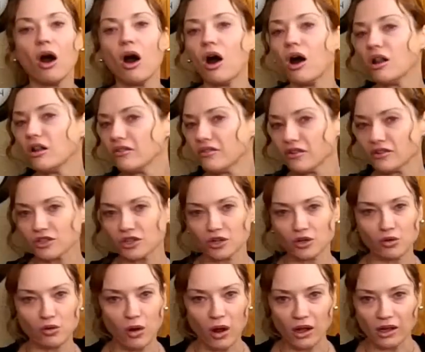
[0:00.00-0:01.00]
All of those are
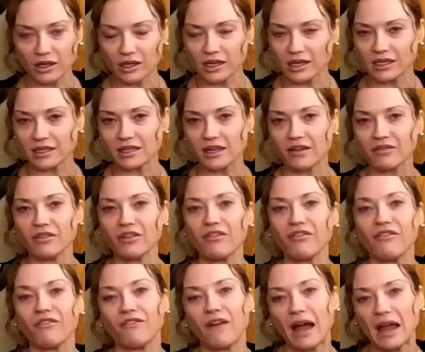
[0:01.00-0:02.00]
qualities of the
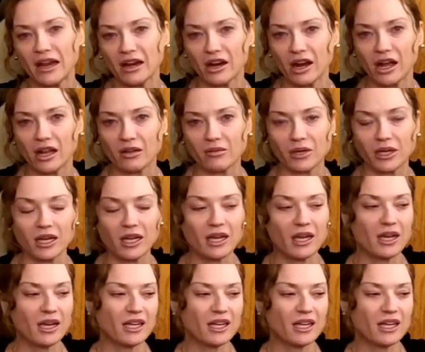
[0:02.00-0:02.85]
fire element.